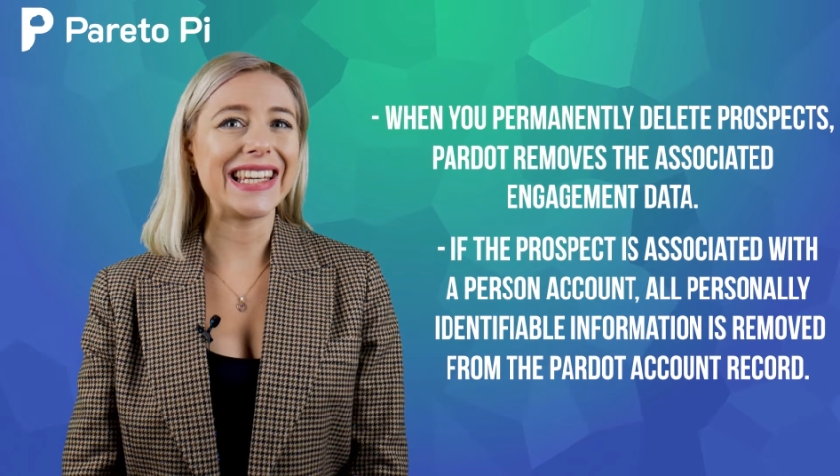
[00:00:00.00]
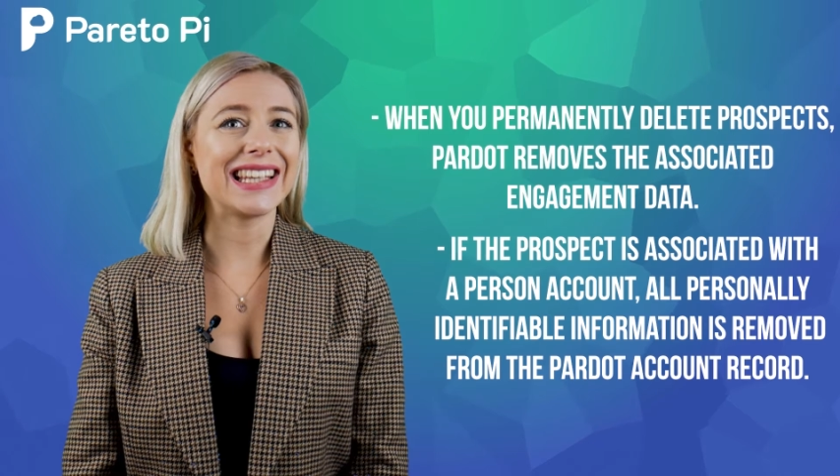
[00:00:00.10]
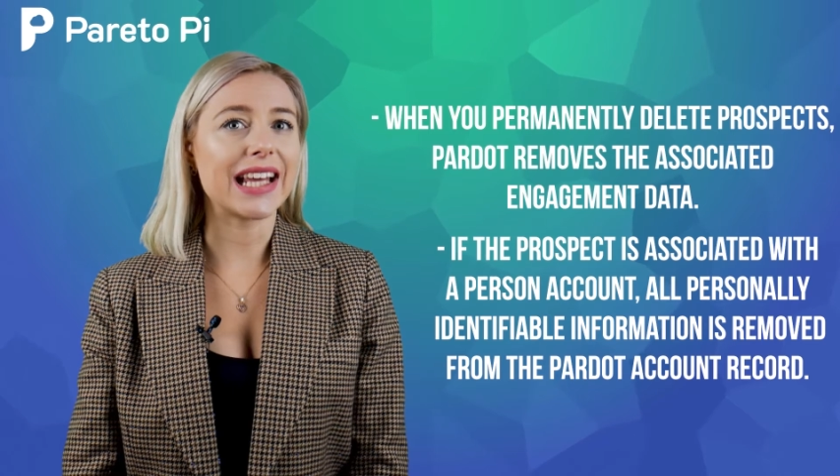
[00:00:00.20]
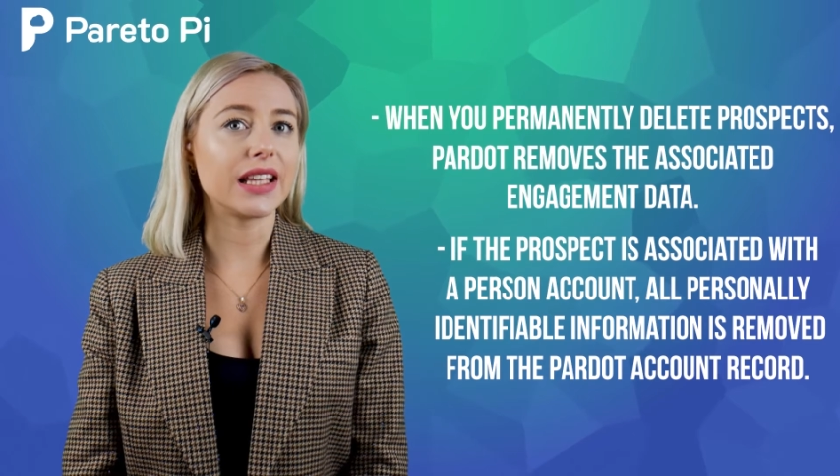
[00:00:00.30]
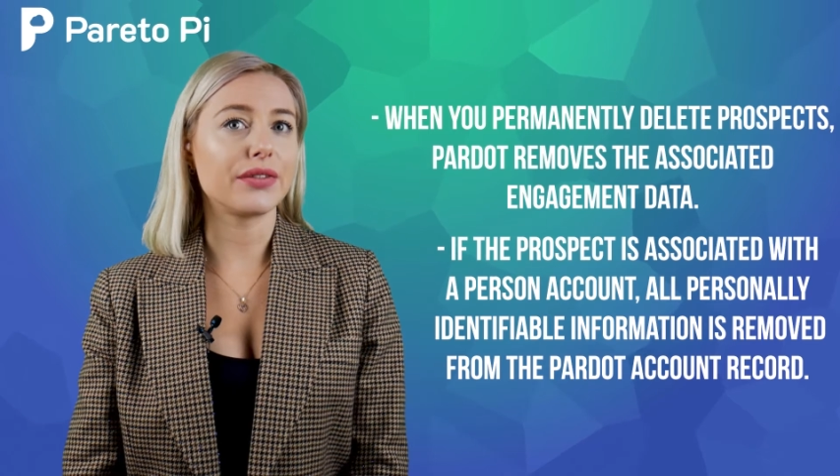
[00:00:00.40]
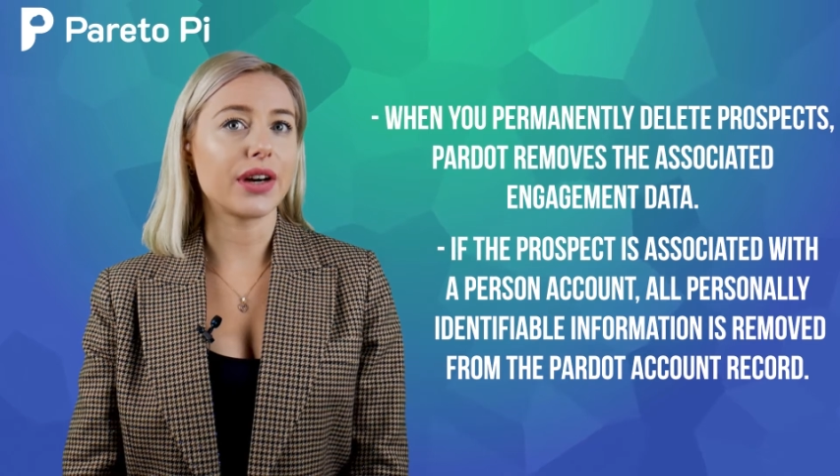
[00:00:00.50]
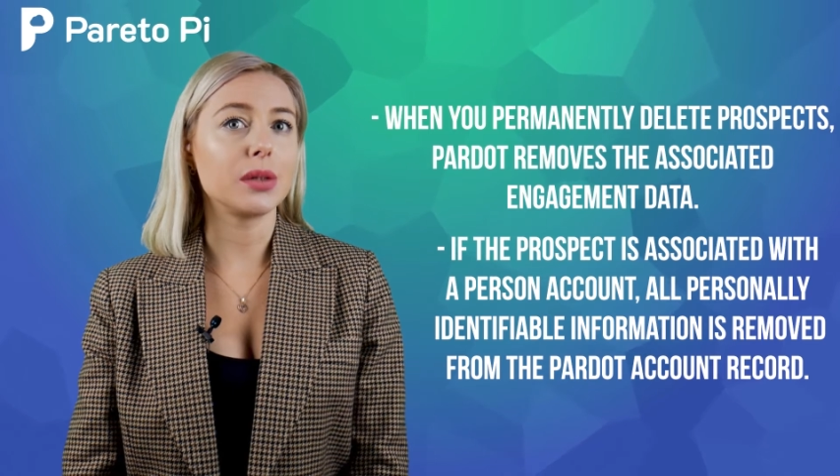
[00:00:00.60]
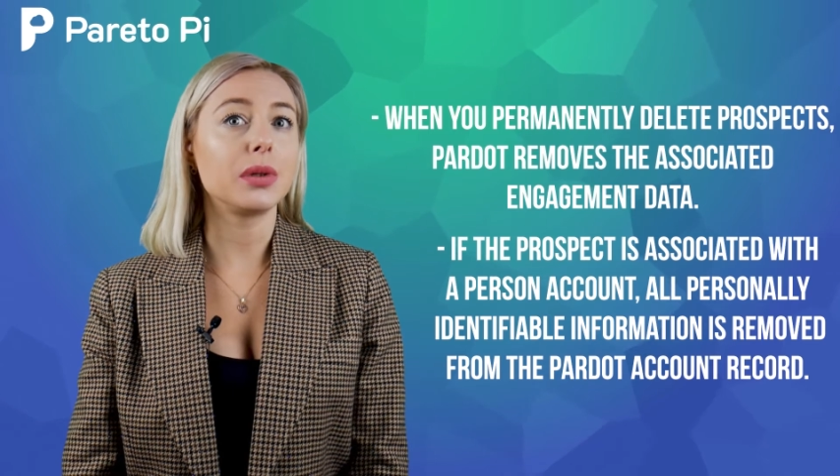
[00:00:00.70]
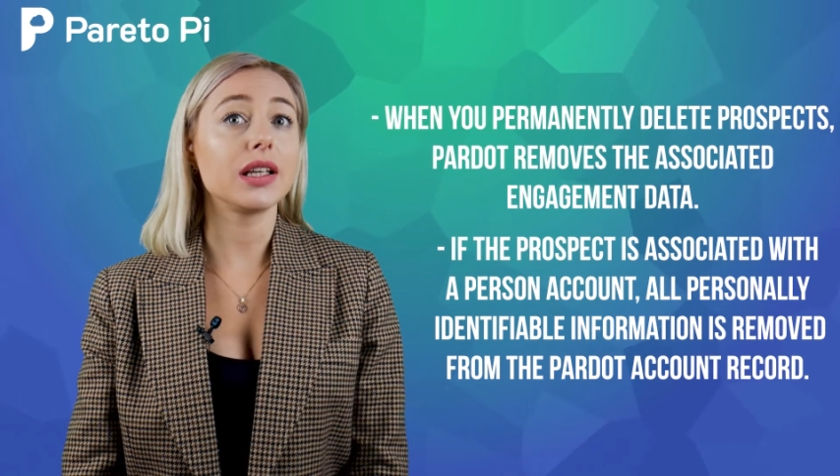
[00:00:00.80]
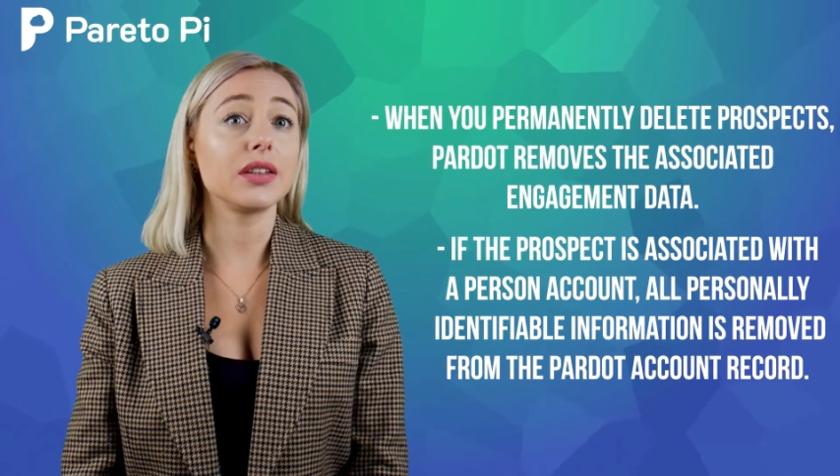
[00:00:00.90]

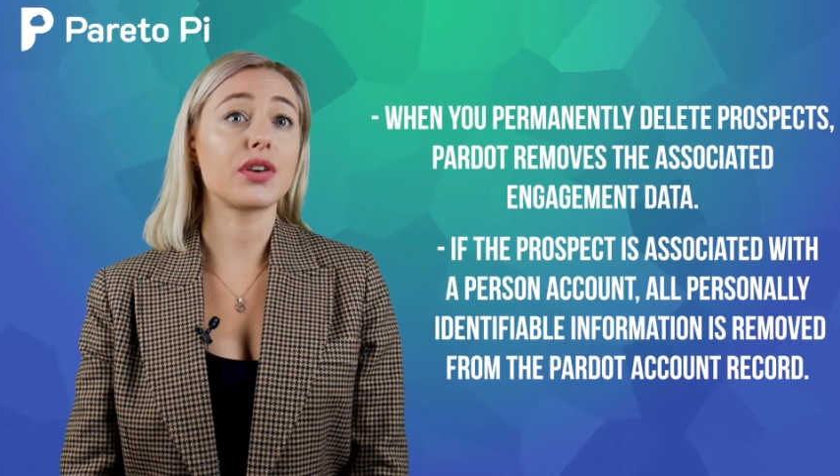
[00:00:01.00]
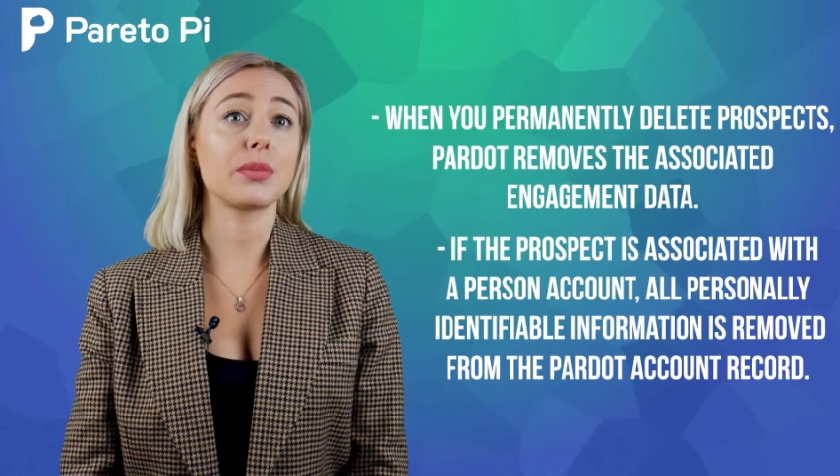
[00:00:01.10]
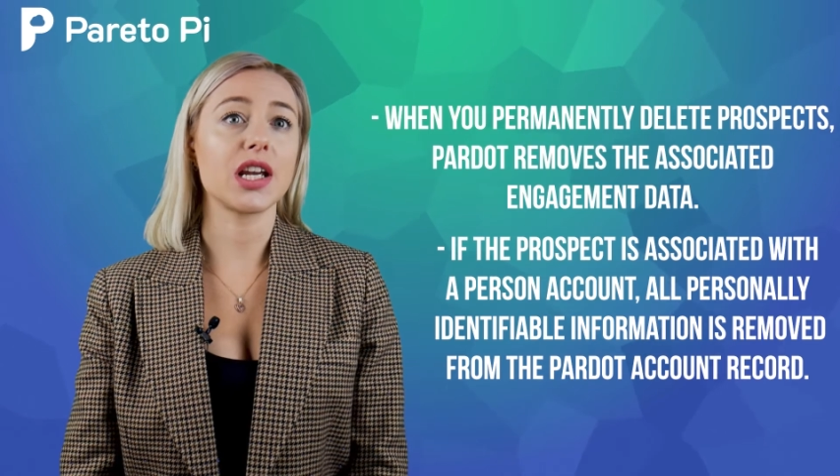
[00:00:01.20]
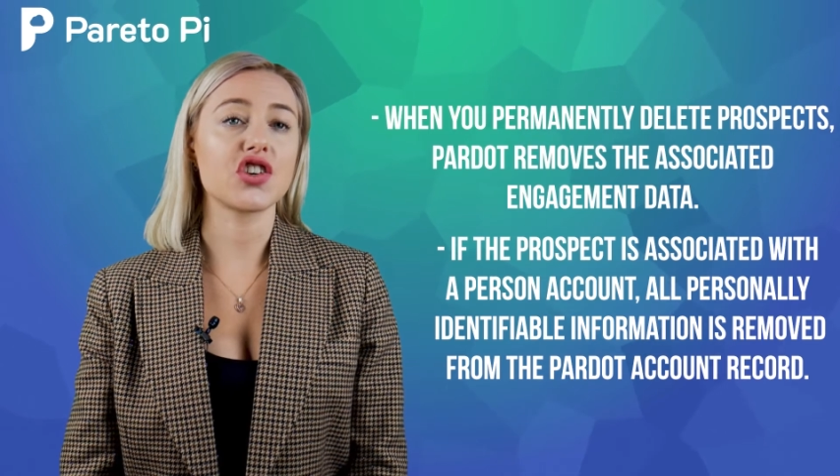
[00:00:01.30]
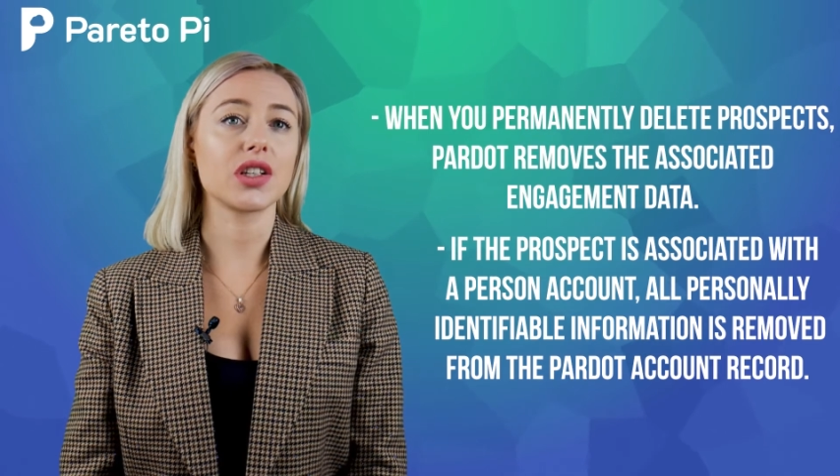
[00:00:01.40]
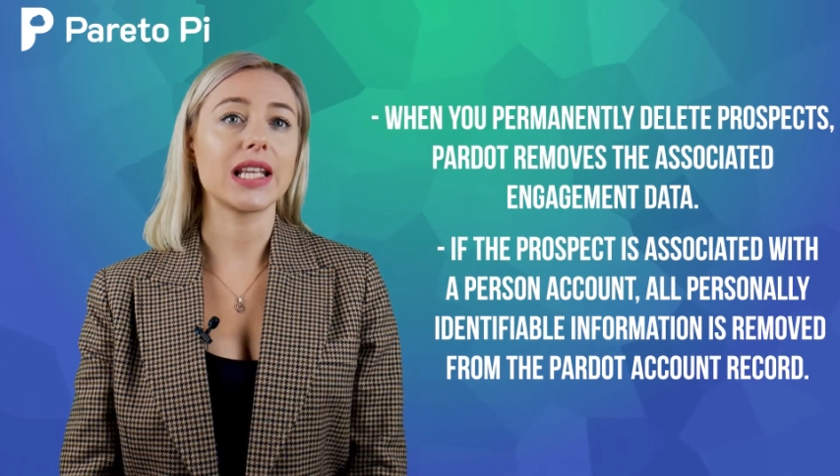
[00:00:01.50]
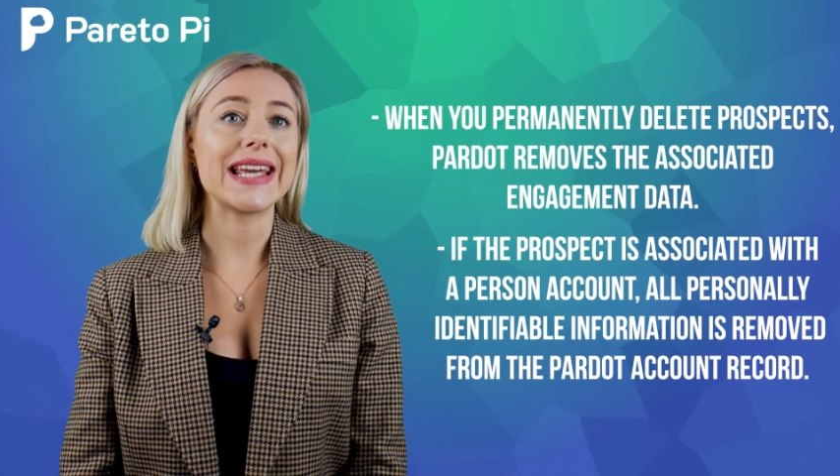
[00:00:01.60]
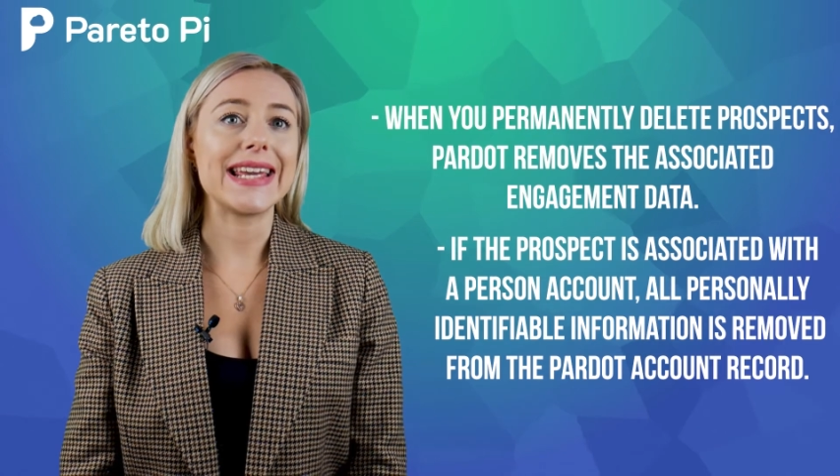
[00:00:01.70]
identifiable information